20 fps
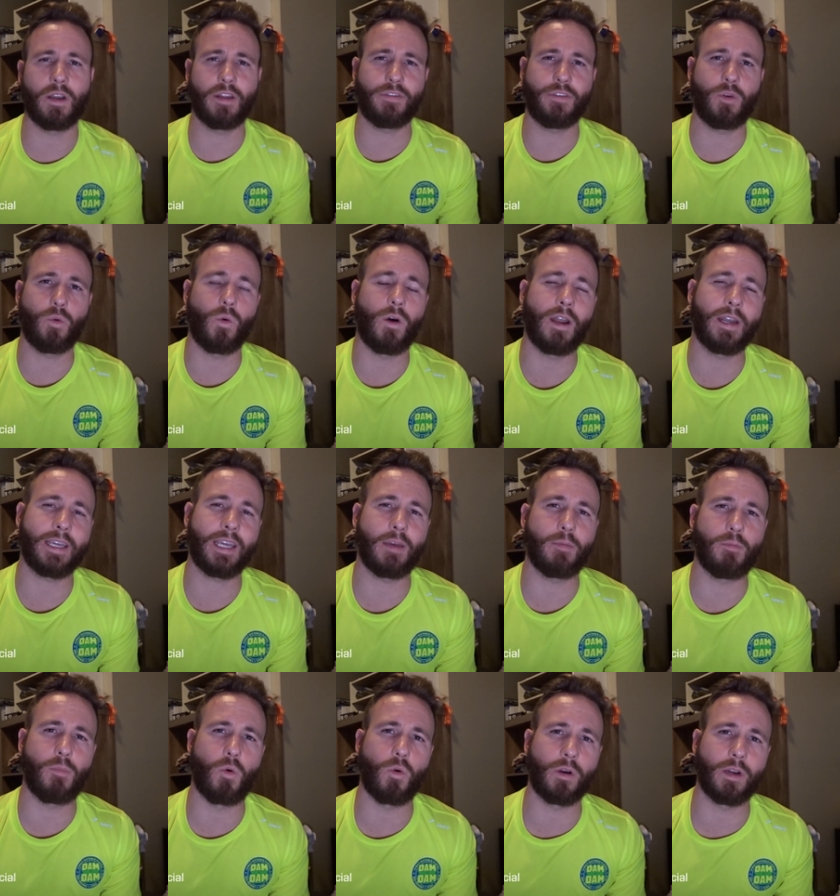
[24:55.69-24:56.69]
If you want to get
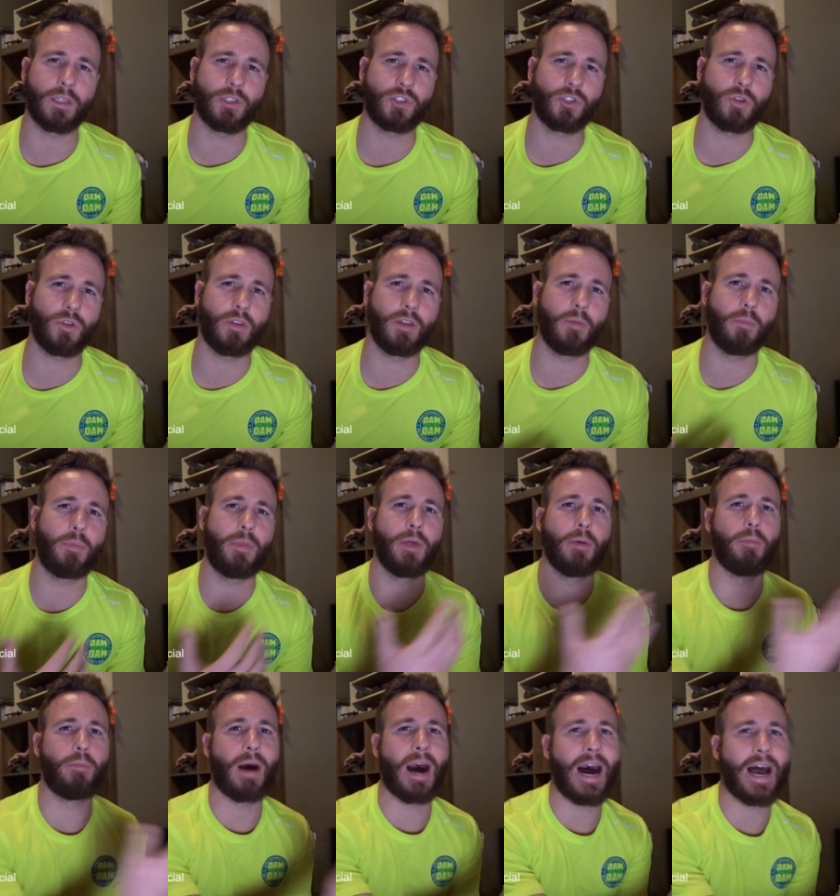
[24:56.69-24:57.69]
more into the
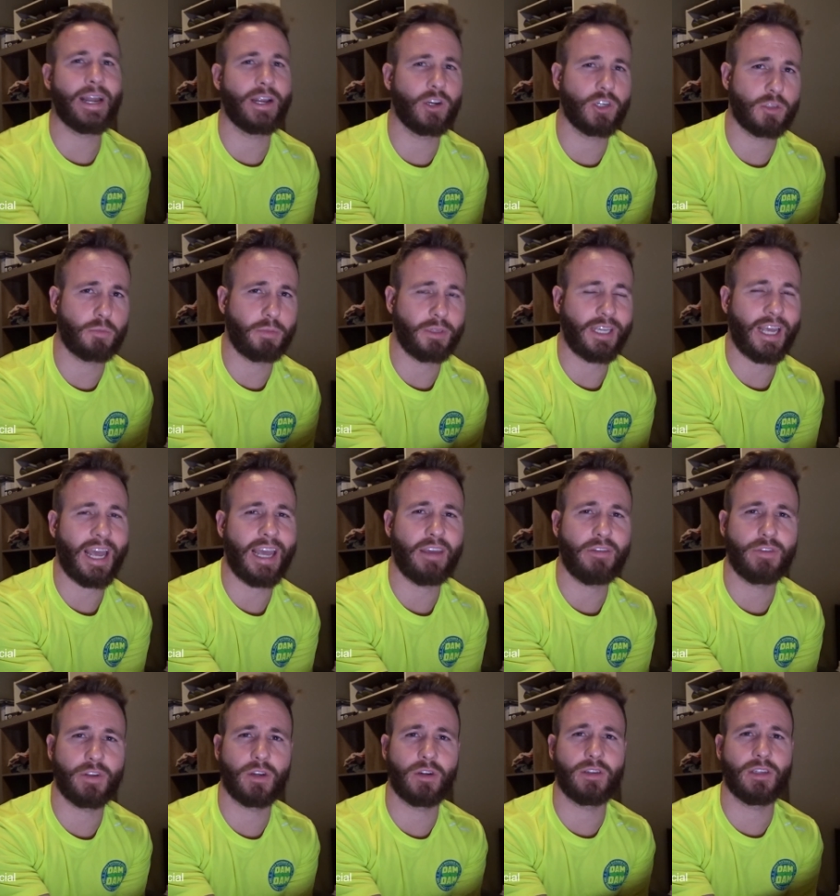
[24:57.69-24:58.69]
buyer's
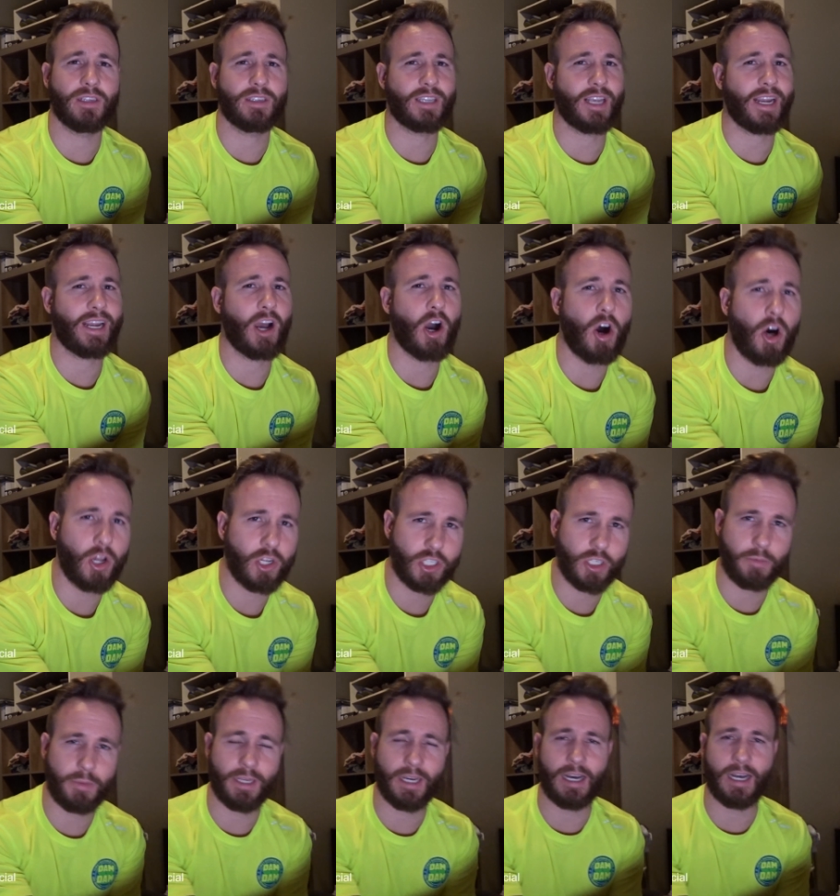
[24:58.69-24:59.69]
behavior and the psychology
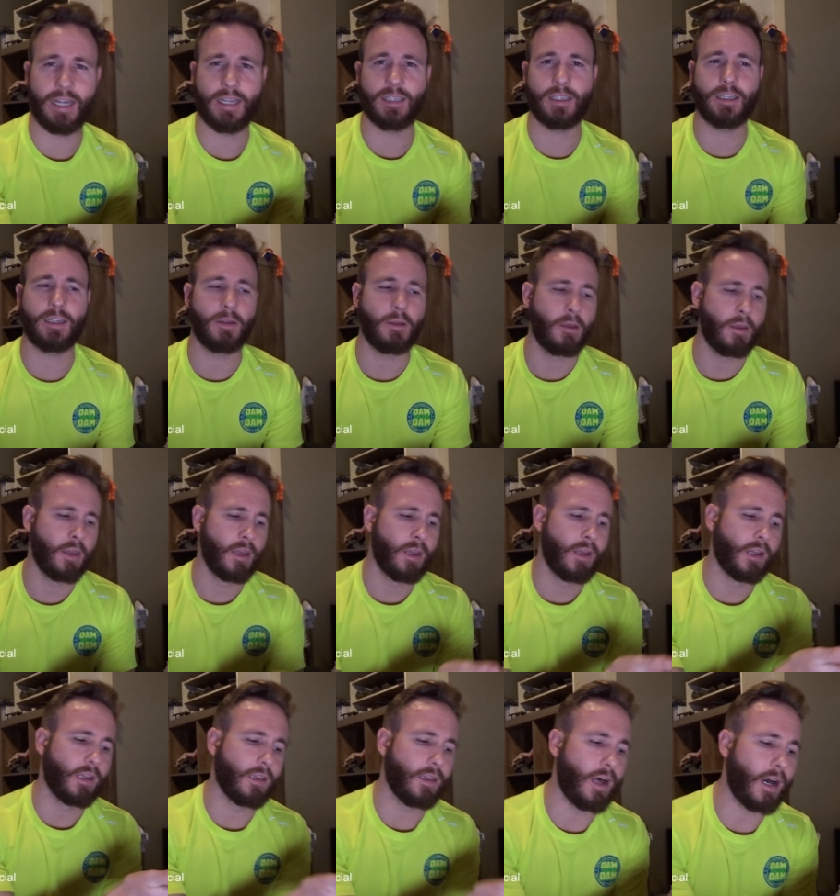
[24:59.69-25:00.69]
behind it,
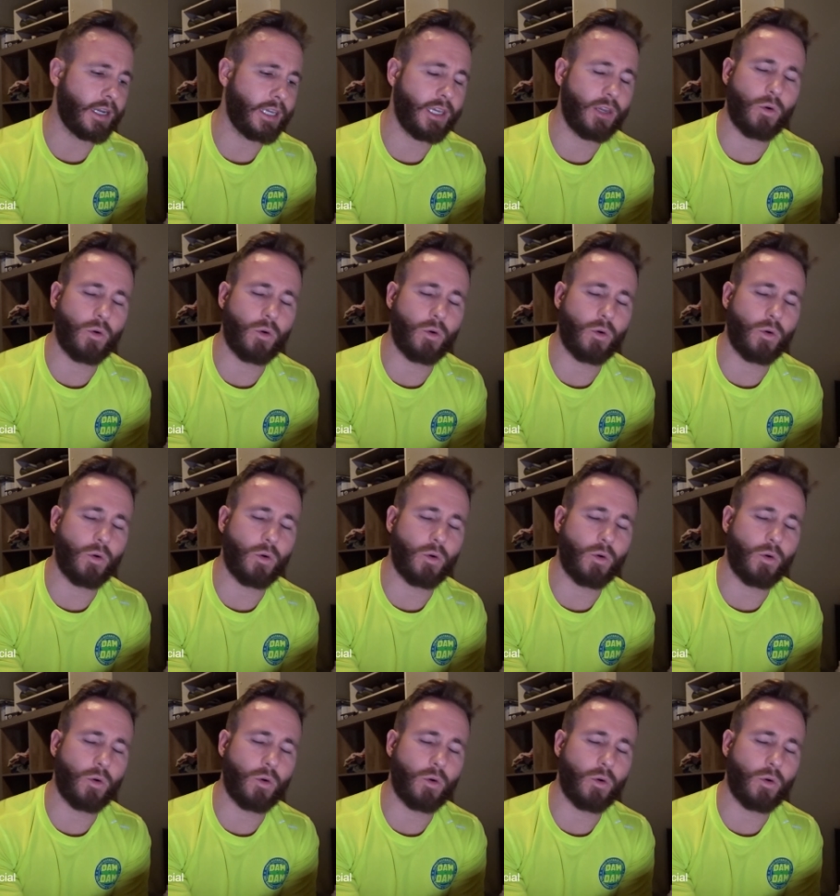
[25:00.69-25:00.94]
Lucky